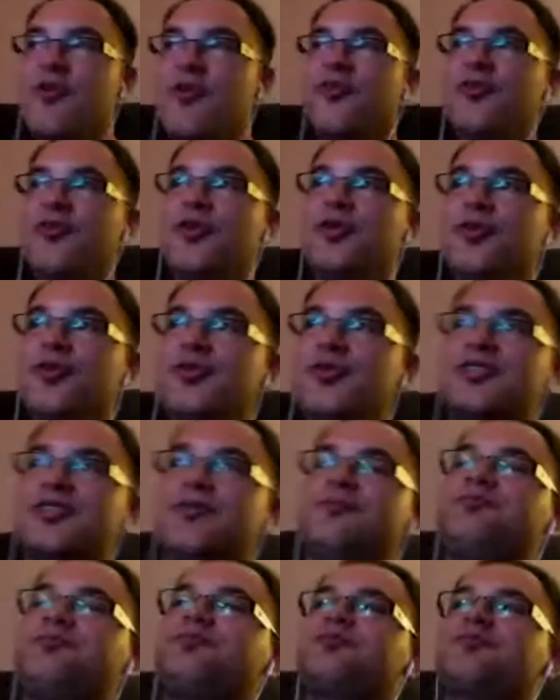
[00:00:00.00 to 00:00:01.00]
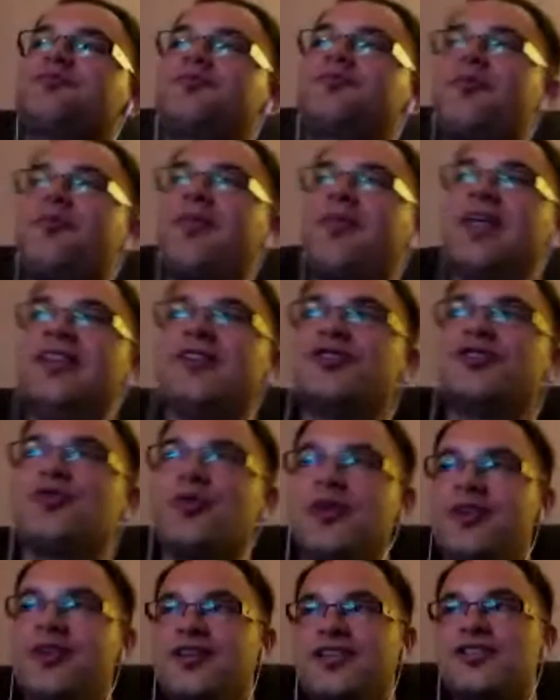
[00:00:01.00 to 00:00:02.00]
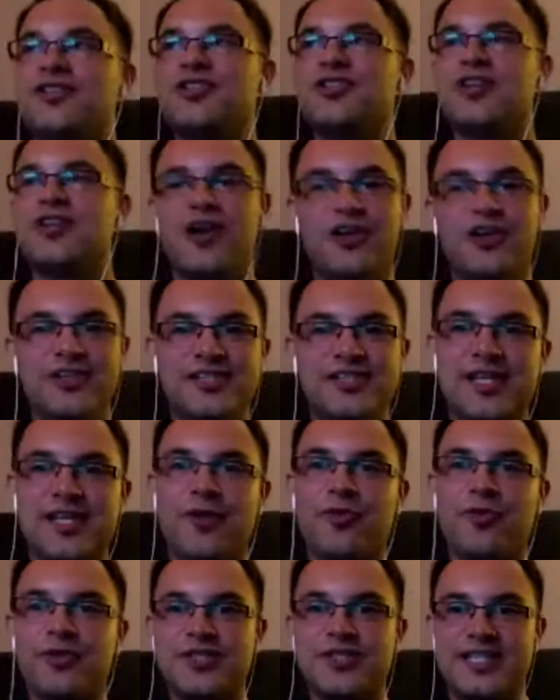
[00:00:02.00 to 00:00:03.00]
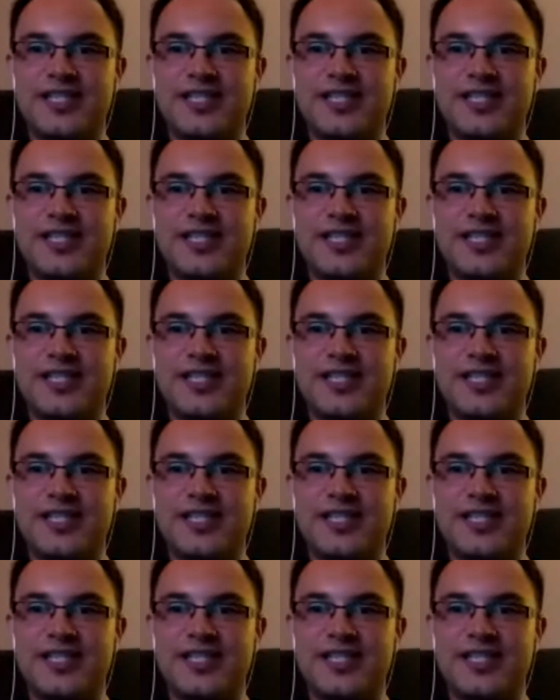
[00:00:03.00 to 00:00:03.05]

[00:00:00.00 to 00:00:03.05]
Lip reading: I refuse. There's one of the songs that we'll